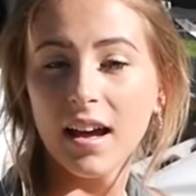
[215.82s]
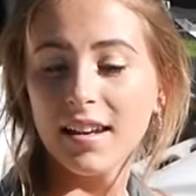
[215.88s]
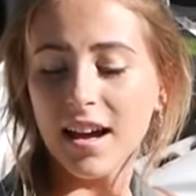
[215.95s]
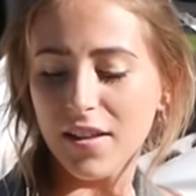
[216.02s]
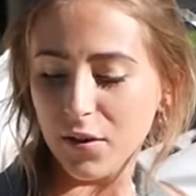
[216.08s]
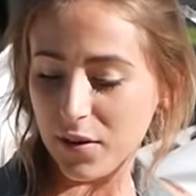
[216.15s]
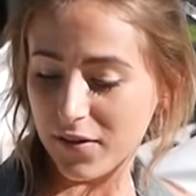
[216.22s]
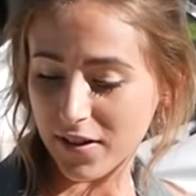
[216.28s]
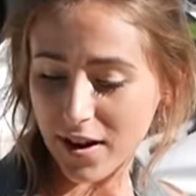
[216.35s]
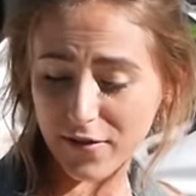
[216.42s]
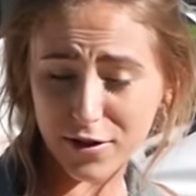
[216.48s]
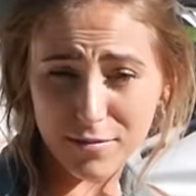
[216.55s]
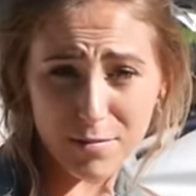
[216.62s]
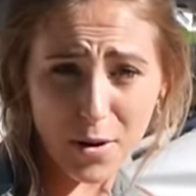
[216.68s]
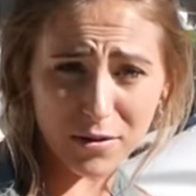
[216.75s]
Now that we've
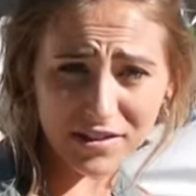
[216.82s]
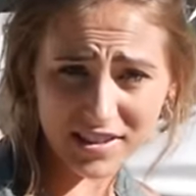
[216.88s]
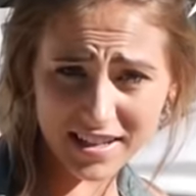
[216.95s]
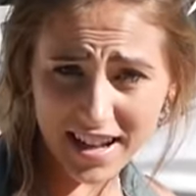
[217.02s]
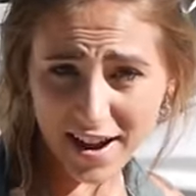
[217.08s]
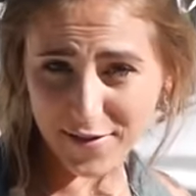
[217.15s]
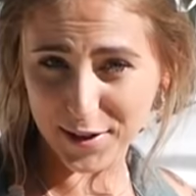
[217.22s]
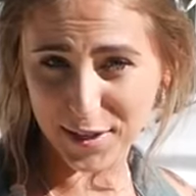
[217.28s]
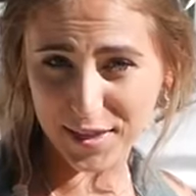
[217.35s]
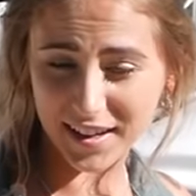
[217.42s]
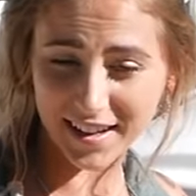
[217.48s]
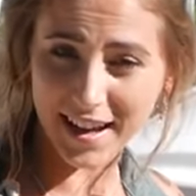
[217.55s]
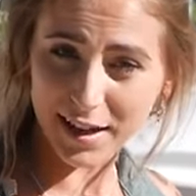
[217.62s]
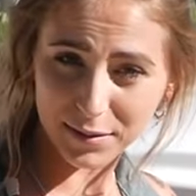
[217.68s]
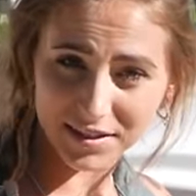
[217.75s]
covered mostly
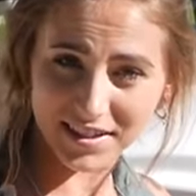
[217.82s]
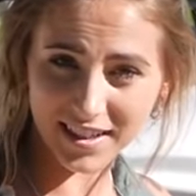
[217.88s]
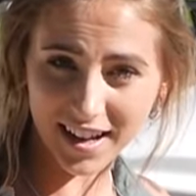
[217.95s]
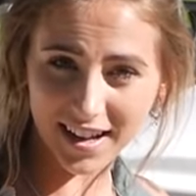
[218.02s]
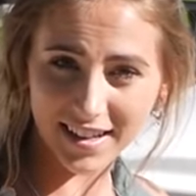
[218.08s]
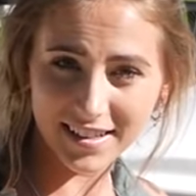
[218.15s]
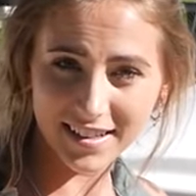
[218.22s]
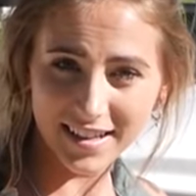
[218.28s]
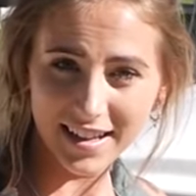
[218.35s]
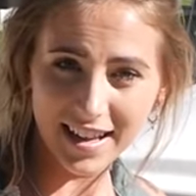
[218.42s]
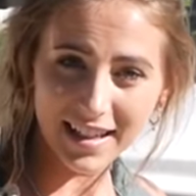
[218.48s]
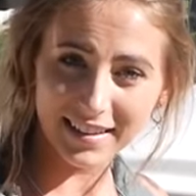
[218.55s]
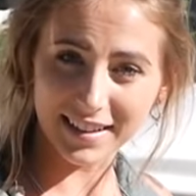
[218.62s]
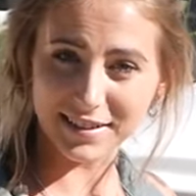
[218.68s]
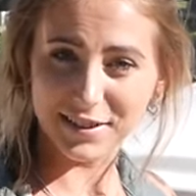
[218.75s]
everything outside,
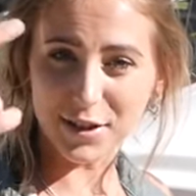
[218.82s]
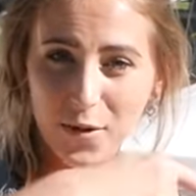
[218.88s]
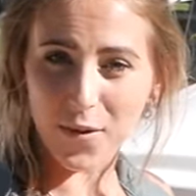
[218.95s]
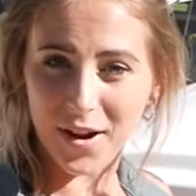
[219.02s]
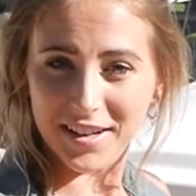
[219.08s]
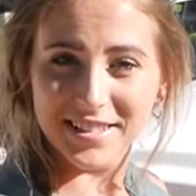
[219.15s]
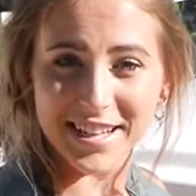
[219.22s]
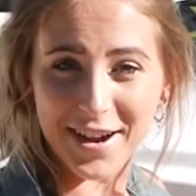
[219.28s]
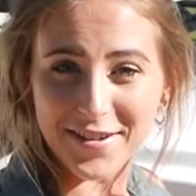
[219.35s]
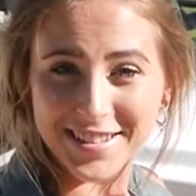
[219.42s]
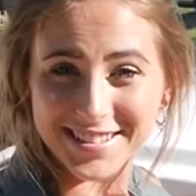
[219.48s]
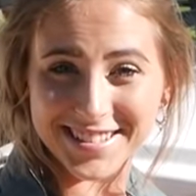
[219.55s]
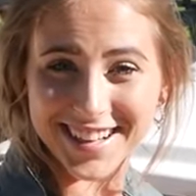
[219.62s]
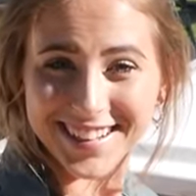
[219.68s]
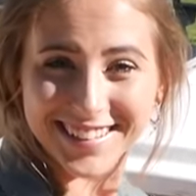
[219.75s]
let's go on down
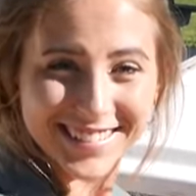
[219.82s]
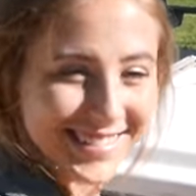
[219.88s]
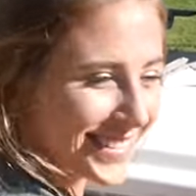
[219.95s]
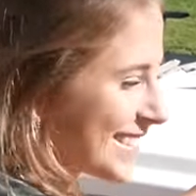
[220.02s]
inside.